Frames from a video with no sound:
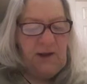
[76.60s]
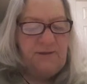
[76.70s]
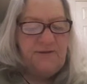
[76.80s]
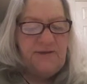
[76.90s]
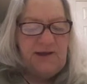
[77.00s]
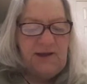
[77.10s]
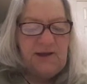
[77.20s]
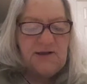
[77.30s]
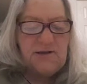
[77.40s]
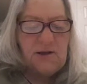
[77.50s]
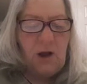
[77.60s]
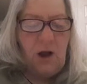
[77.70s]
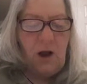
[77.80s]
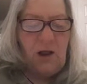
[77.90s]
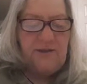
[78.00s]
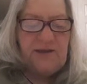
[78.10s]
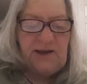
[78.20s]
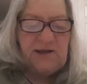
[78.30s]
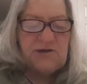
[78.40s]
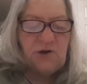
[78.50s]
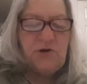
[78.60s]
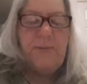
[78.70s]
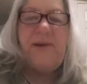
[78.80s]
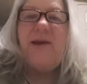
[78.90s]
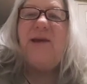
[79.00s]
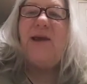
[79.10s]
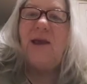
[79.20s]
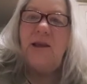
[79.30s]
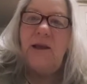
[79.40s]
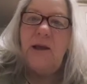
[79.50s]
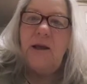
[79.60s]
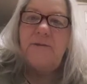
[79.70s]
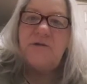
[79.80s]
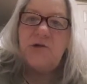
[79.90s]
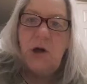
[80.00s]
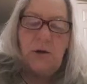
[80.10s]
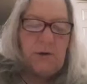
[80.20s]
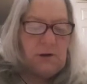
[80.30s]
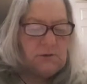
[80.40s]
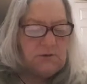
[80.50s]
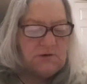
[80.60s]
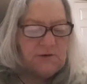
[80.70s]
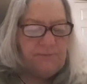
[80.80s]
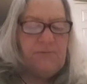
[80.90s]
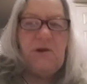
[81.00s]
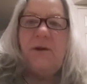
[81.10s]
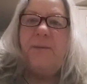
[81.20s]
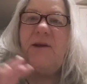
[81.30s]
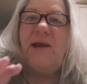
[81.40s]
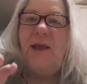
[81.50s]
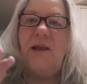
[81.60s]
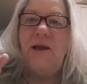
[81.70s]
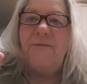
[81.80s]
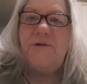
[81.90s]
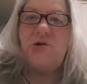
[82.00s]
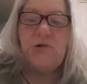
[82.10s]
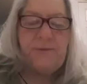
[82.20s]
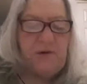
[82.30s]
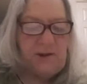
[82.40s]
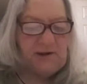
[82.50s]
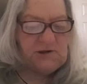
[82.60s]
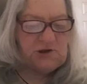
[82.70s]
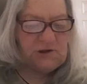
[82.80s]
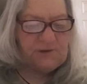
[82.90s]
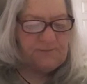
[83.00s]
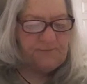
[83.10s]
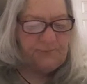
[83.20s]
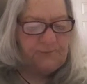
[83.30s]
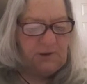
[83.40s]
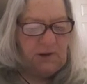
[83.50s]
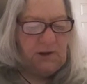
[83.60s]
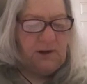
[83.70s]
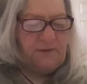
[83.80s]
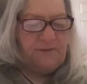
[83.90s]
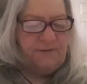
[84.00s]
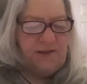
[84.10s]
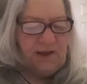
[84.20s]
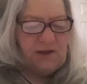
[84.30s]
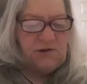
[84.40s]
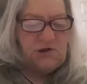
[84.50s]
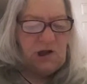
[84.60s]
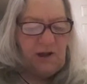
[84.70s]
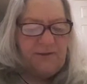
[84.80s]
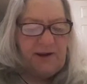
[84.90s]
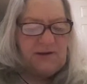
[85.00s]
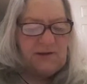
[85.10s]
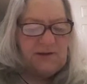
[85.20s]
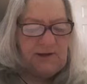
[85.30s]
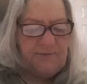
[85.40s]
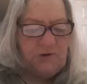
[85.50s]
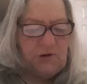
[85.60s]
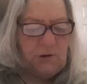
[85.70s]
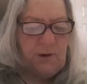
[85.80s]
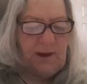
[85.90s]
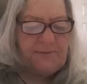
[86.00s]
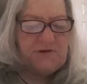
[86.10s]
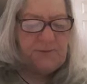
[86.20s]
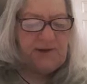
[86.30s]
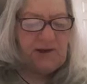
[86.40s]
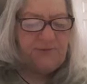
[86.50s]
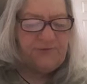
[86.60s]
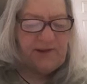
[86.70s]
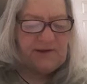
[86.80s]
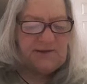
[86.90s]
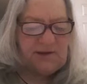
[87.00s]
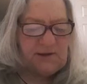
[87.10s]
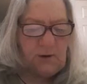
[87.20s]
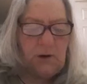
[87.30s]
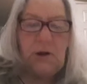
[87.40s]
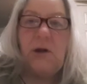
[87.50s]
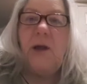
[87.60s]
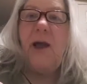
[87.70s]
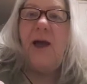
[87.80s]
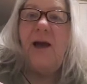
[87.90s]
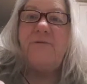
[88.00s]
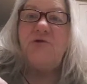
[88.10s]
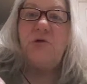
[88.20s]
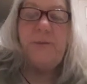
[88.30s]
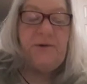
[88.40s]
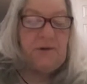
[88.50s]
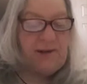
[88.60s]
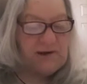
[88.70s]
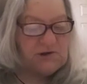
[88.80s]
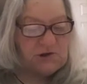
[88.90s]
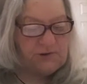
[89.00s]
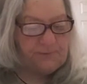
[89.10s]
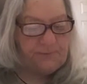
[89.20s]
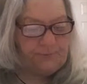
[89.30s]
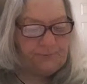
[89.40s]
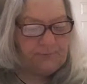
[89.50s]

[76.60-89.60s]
And these, all these are the beginning of sorrows, beginning of the tribulation. Then shall they deliver you up to be afflicted or have tribulation,